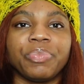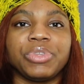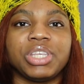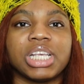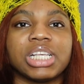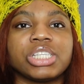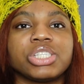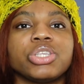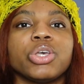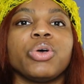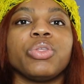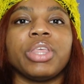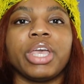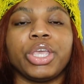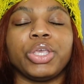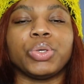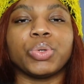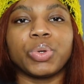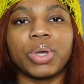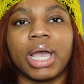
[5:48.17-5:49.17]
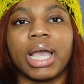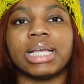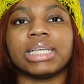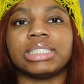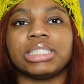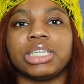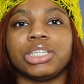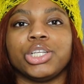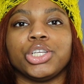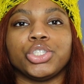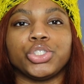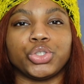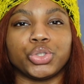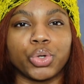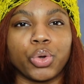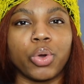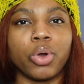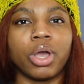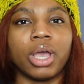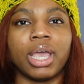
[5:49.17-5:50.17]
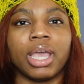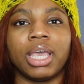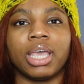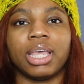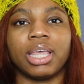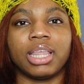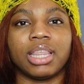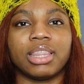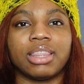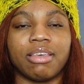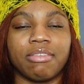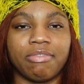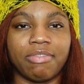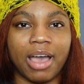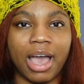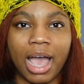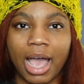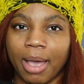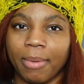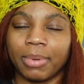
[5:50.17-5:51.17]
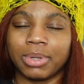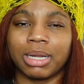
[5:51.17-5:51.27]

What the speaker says: just so that you guys can enjoy the vibe.